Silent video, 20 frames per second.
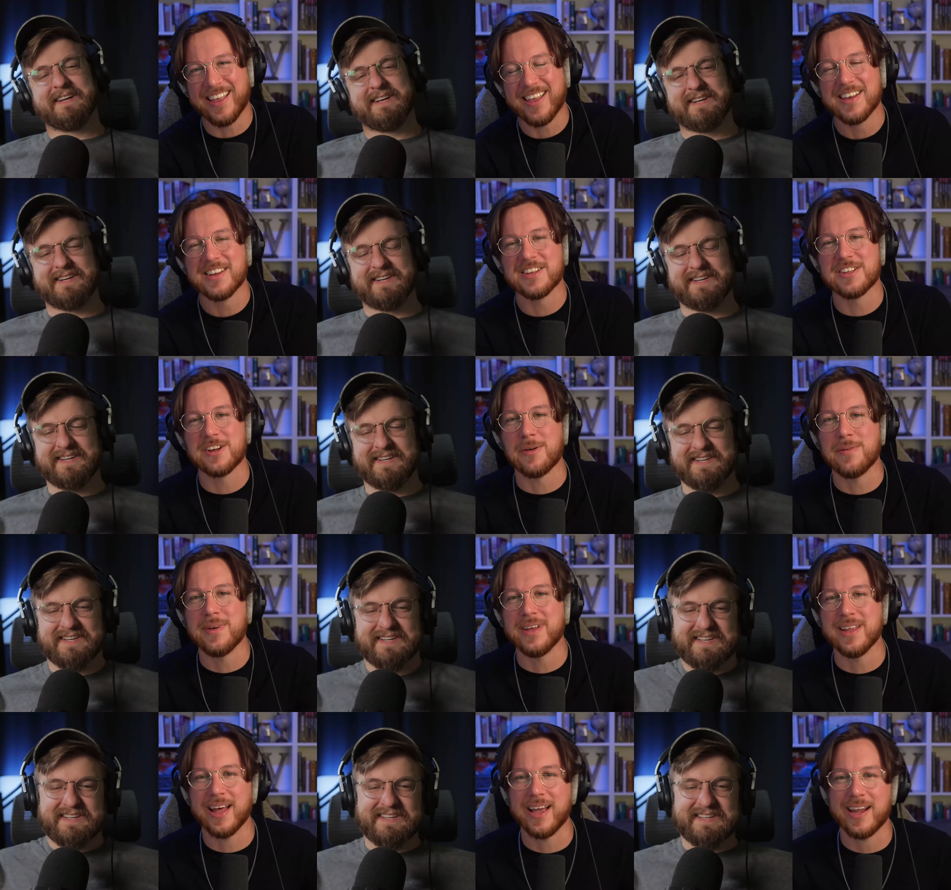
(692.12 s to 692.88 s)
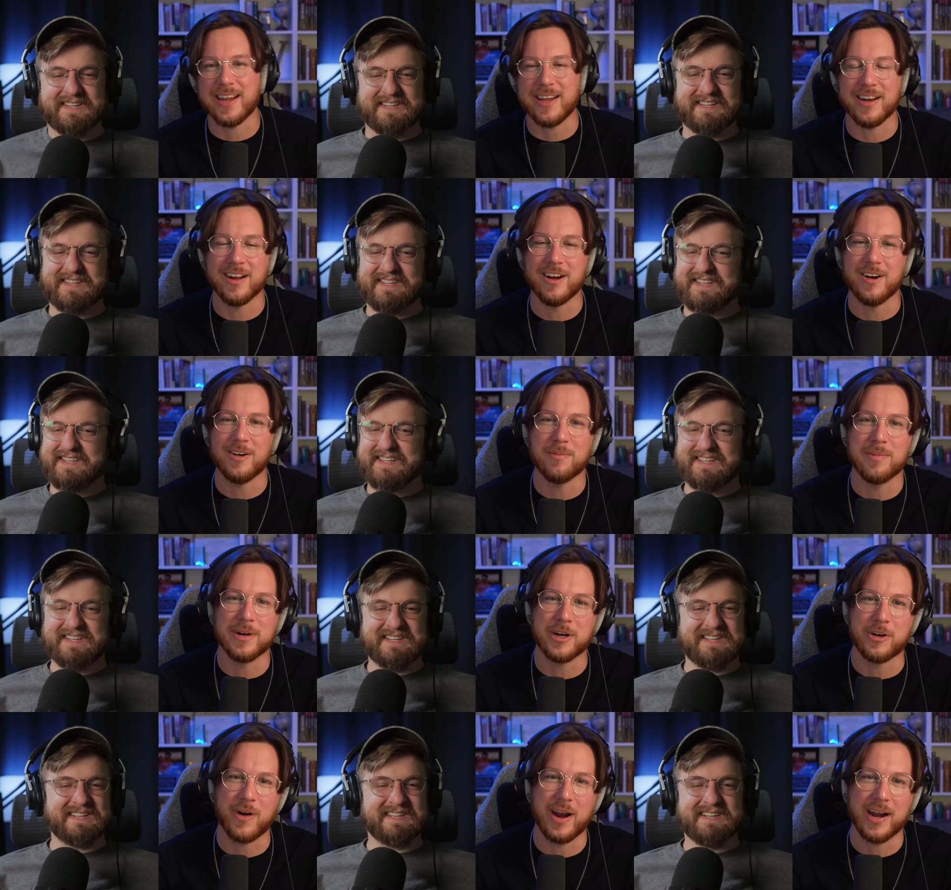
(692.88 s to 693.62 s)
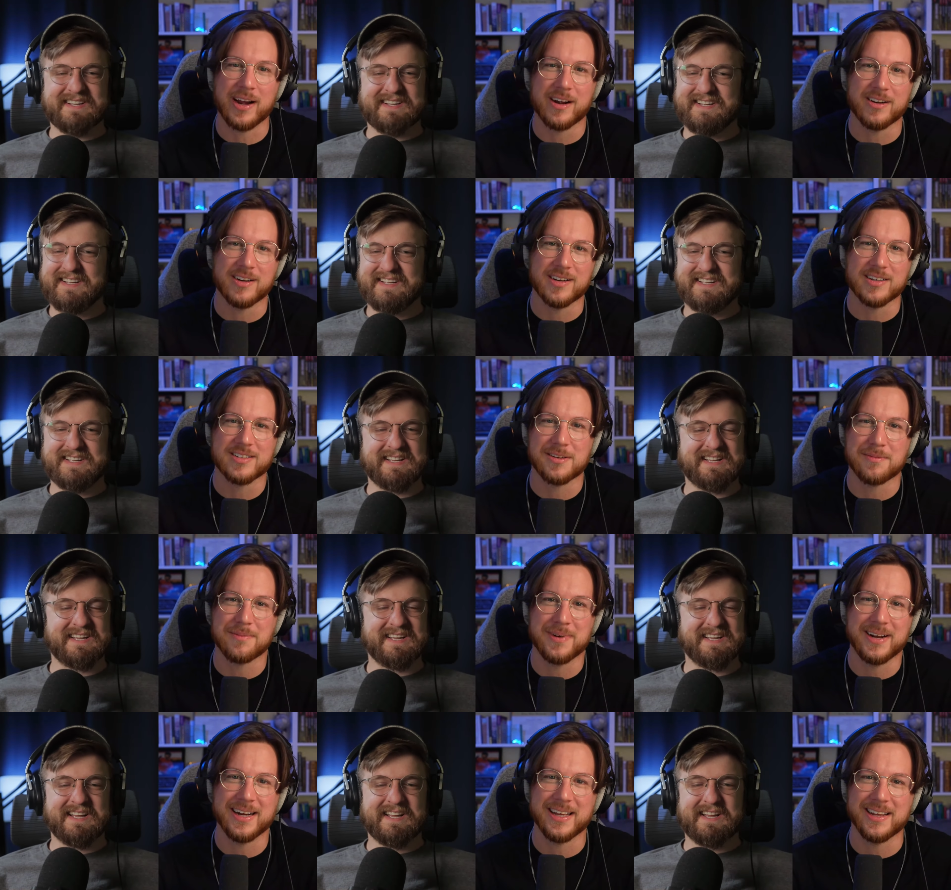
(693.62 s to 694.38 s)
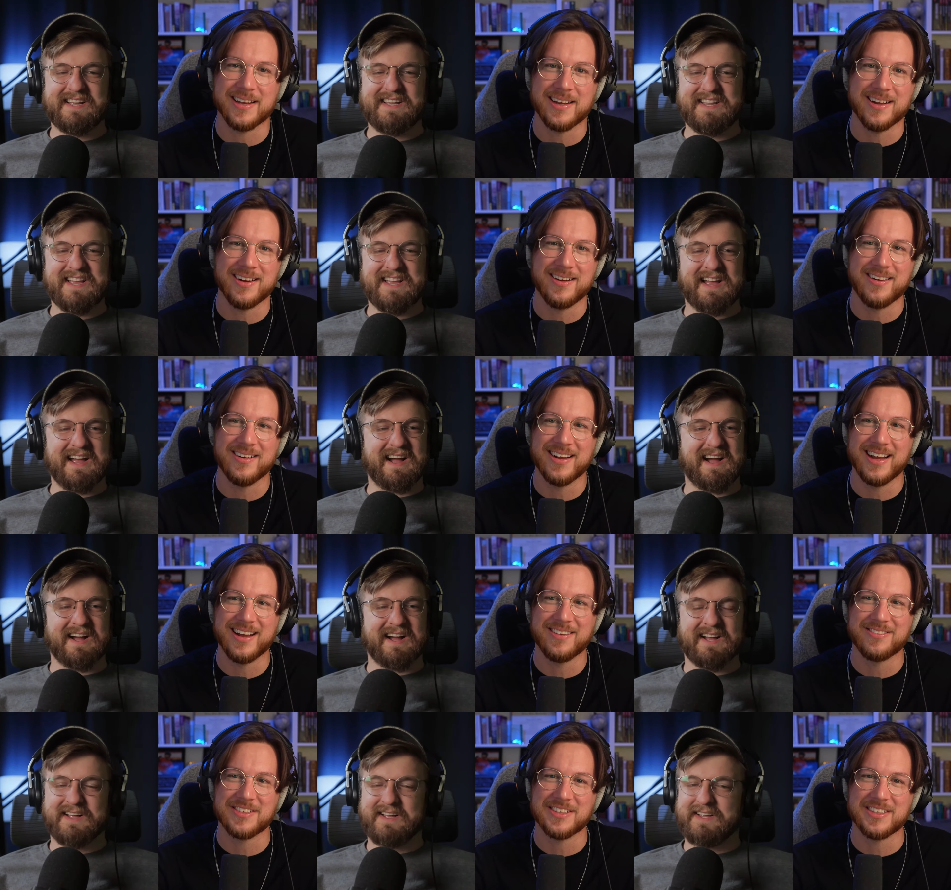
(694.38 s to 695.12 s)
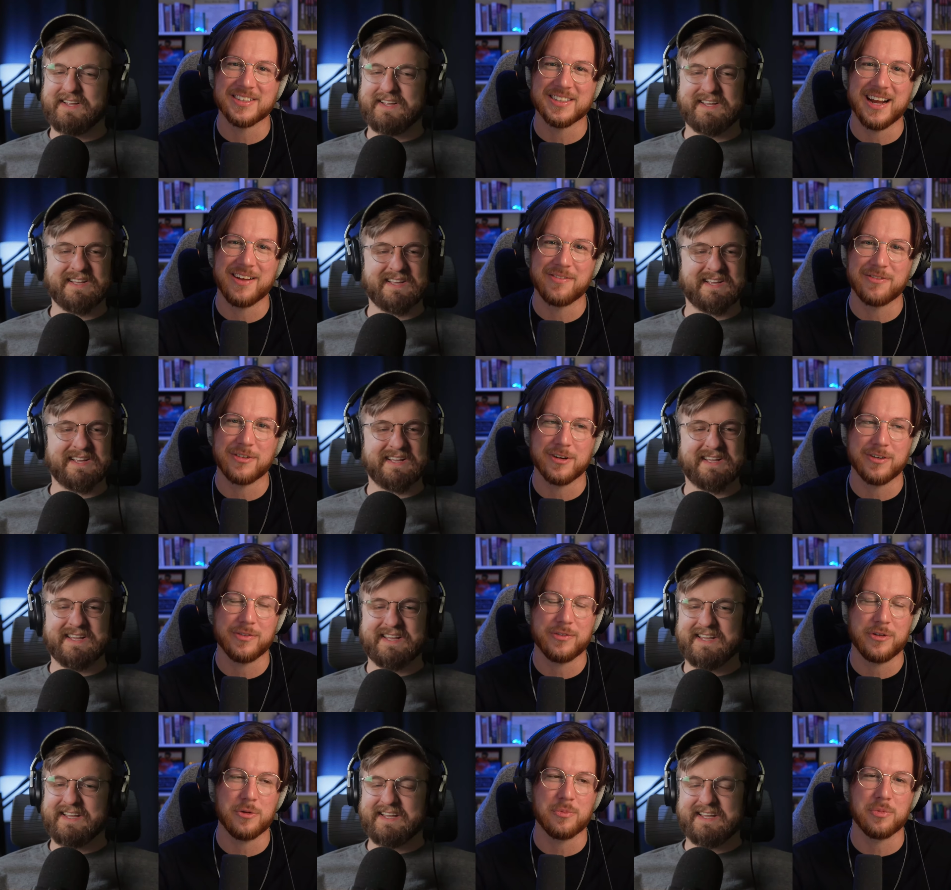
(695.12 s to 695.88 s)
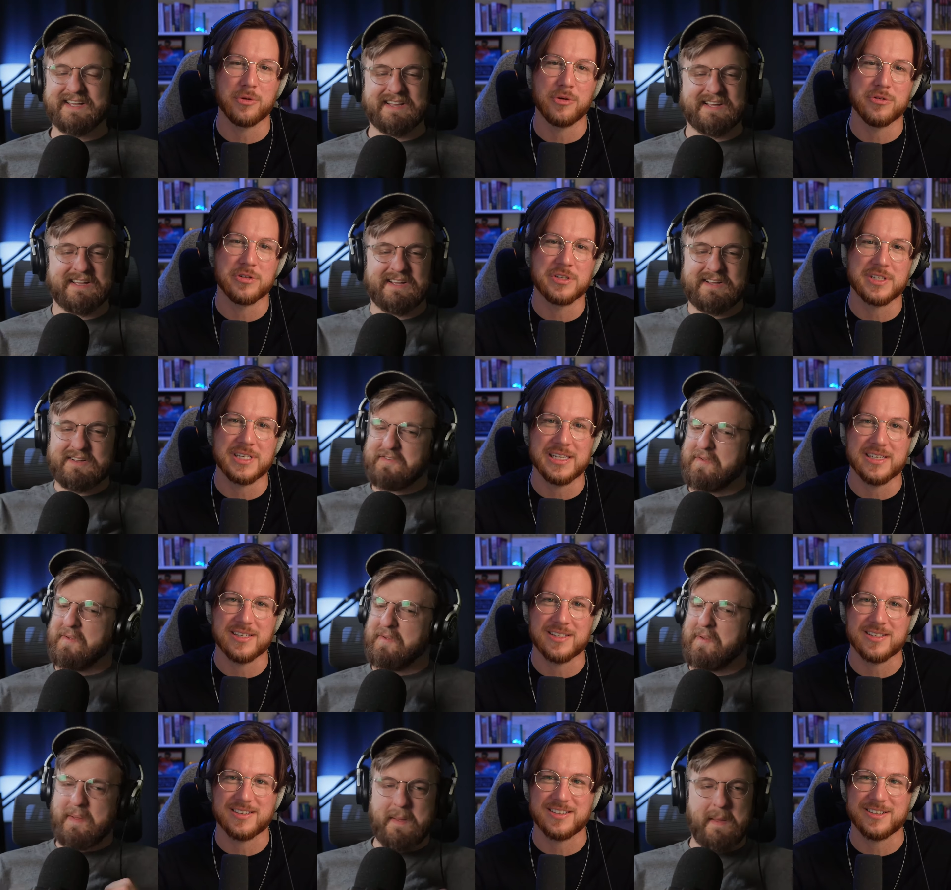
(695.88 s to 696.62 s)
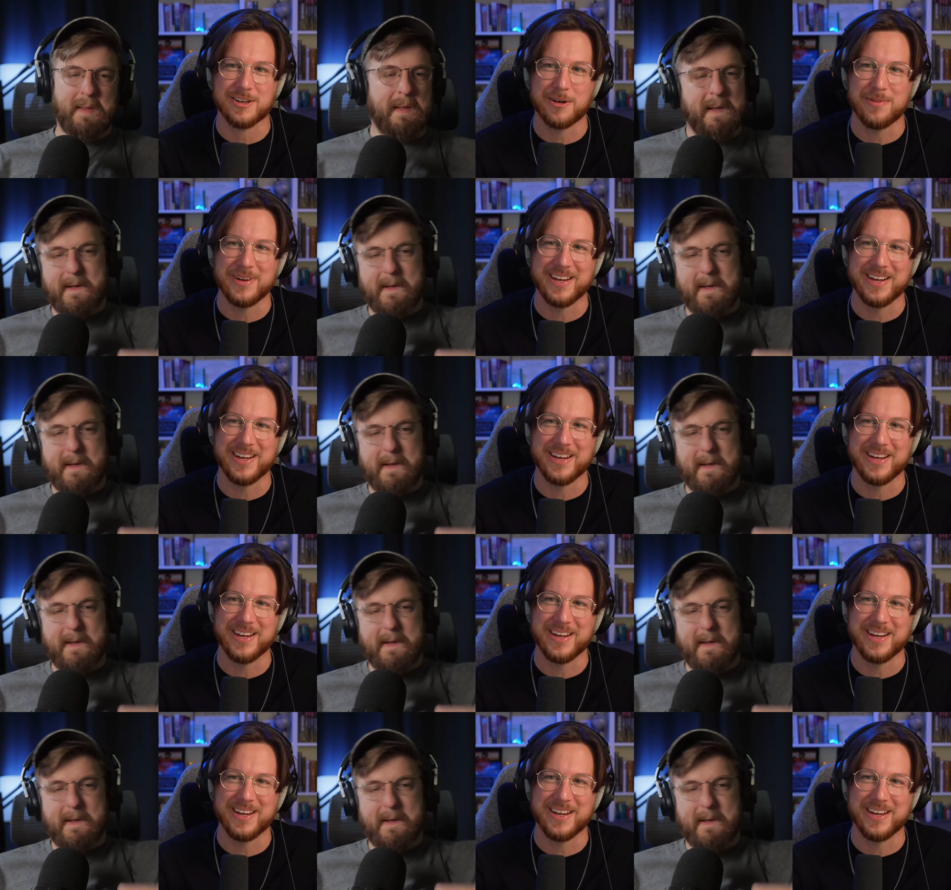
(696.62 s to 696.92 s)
Speaker 1: Show me like you know McGregor or somebody. You know, yeah. After after a few brewskis, show me